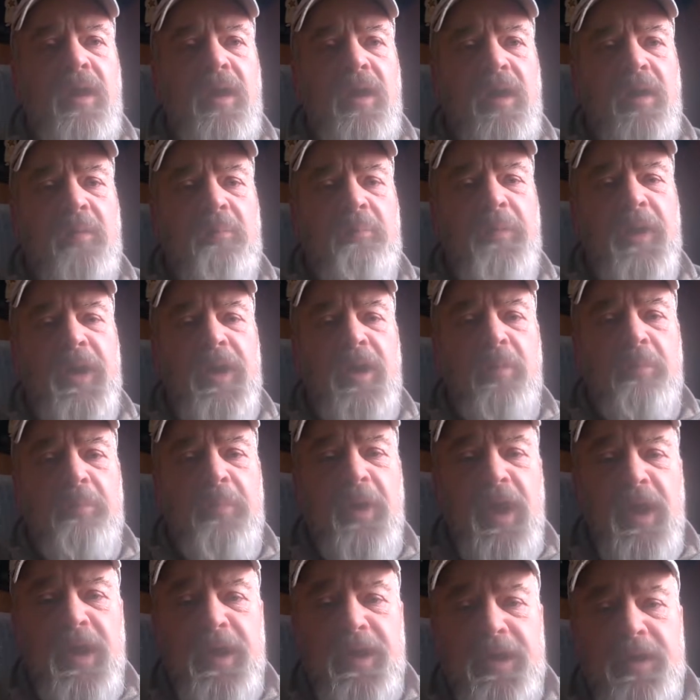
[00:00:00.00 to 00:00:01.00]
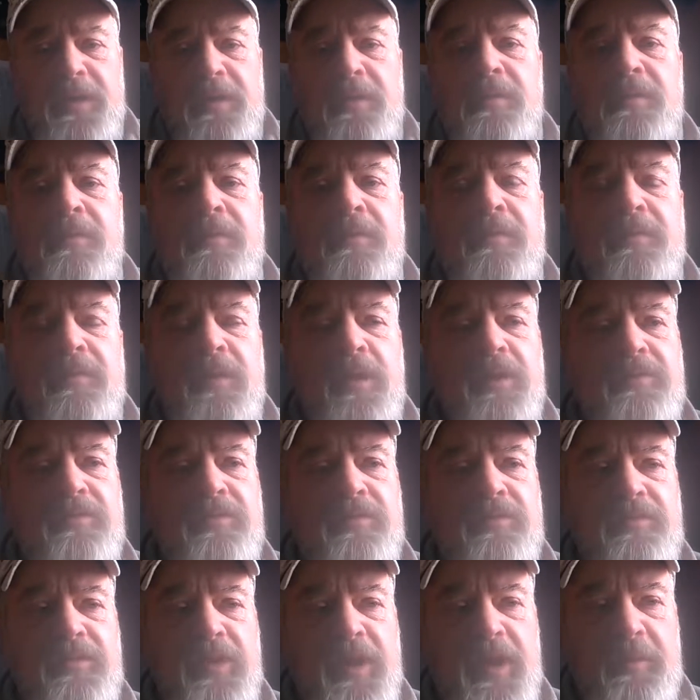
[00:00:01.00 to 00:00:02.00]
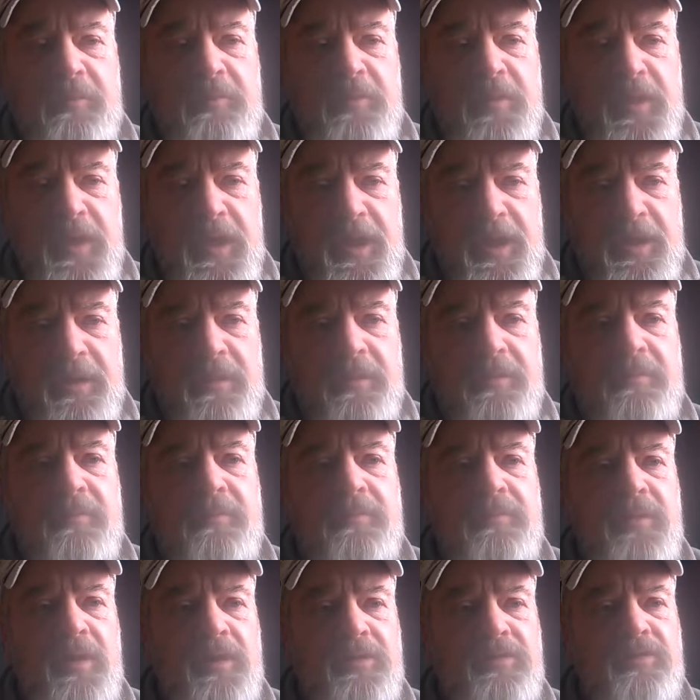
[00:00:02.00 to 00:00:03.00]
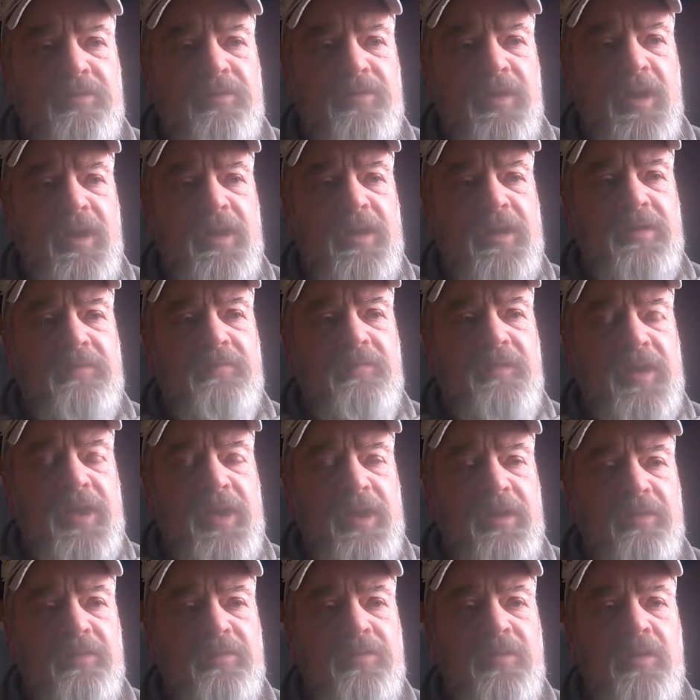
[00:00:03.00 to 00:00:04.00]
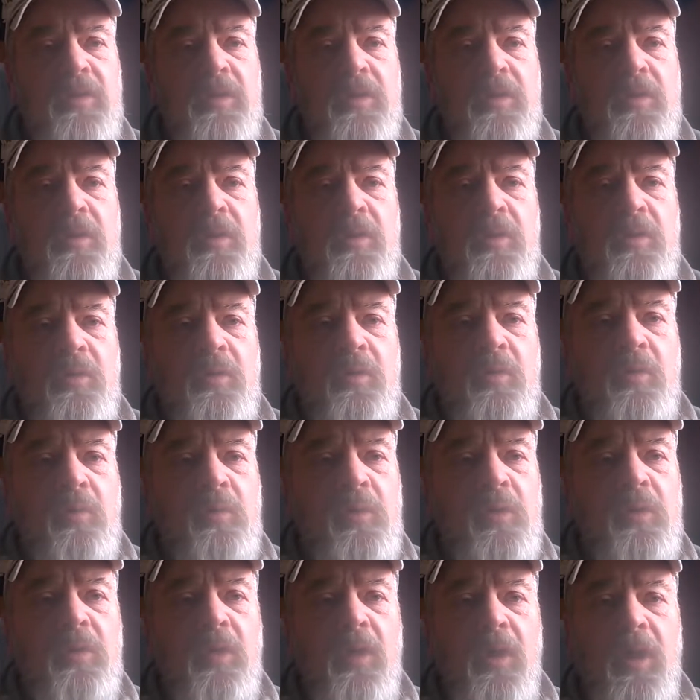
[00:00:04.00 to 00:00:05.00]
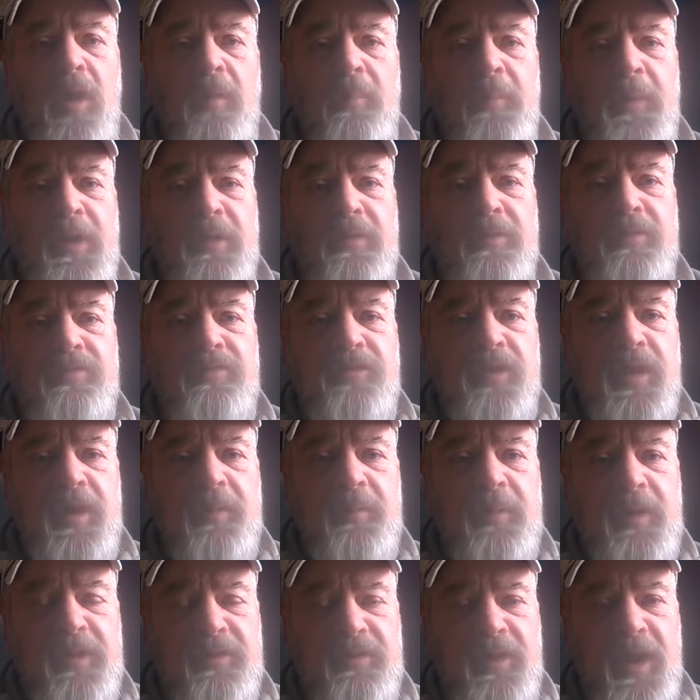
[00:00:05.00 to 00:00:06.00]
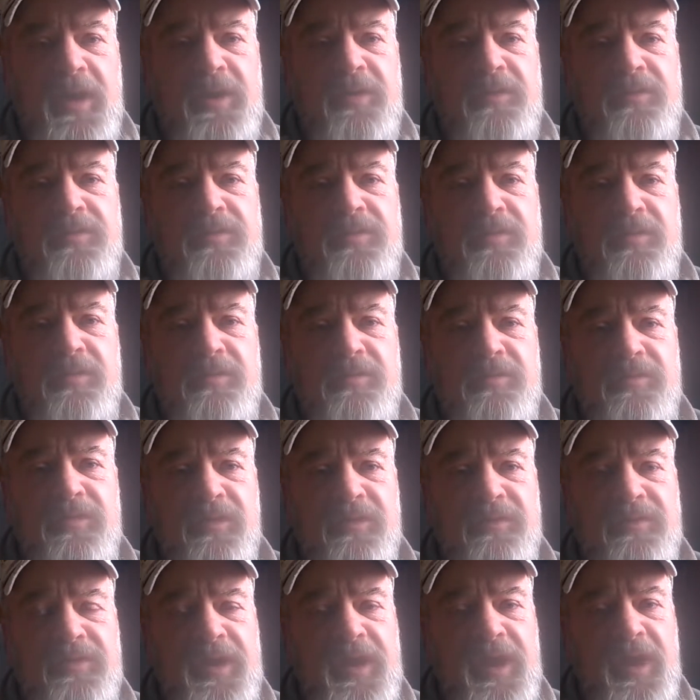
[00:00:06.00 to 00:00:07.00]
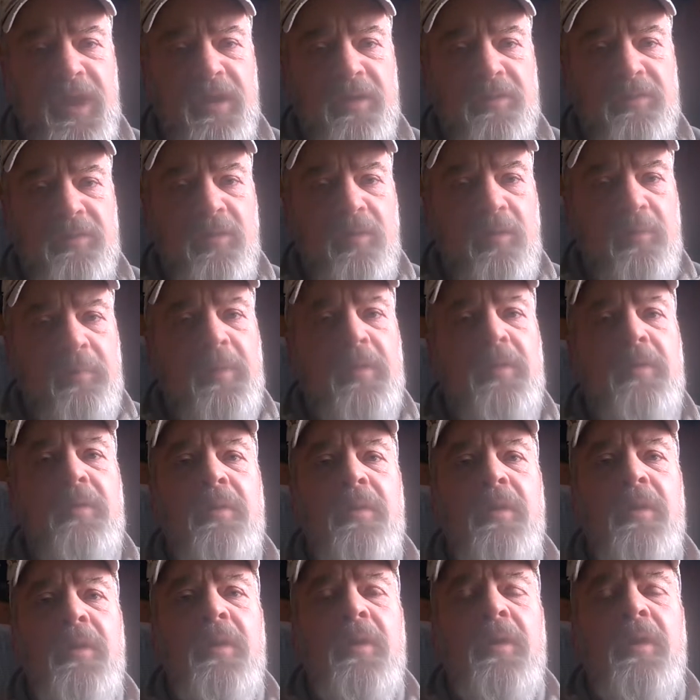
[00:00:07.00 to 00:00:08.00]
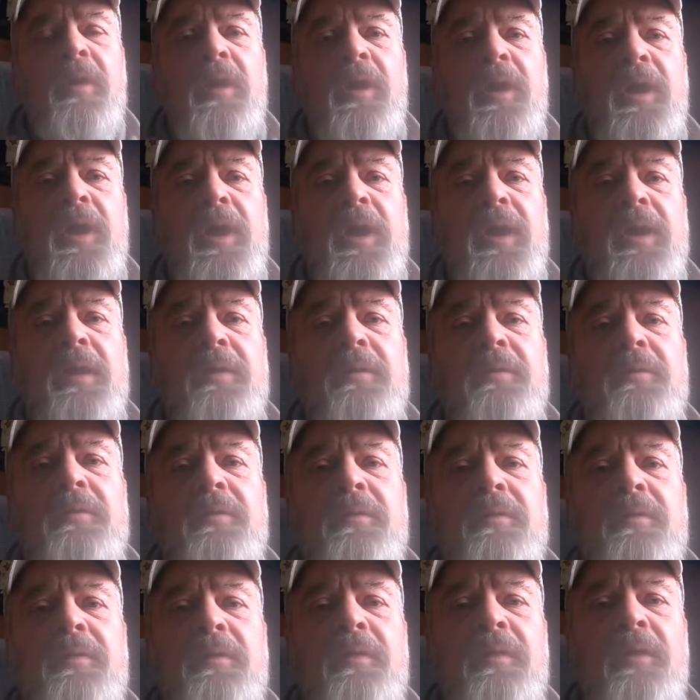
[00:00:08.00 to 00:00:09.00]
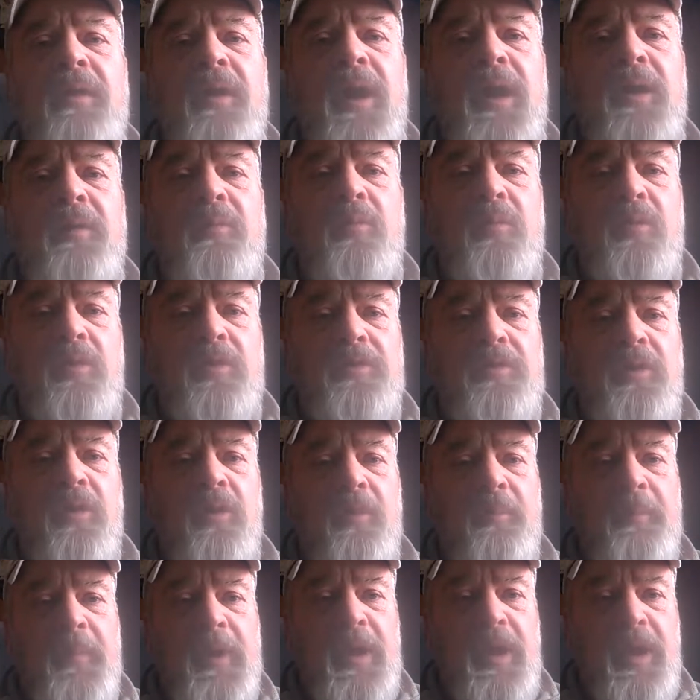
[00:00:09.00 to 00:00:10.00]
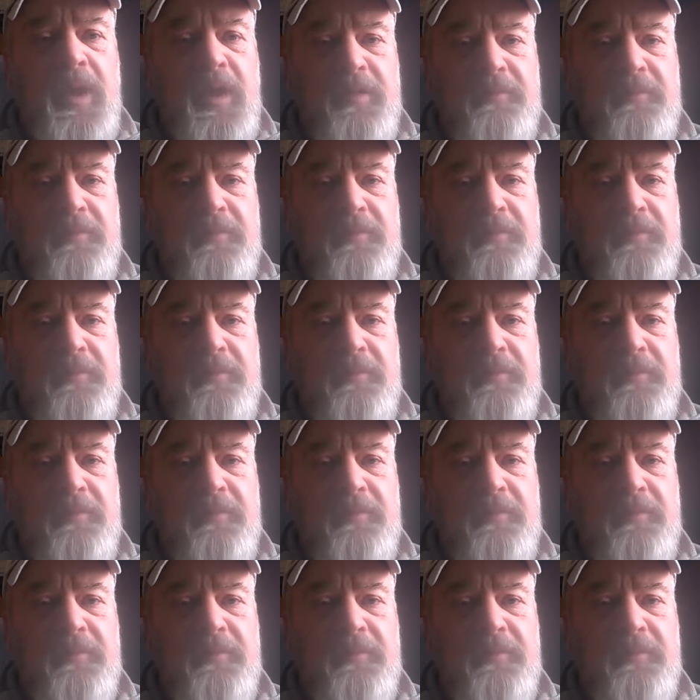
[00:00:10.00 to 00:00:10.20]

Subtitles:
Bale Bonnie does the same thing, touches on these videos. We're all about the same age. I just turned 60 in October, and I worked all my life.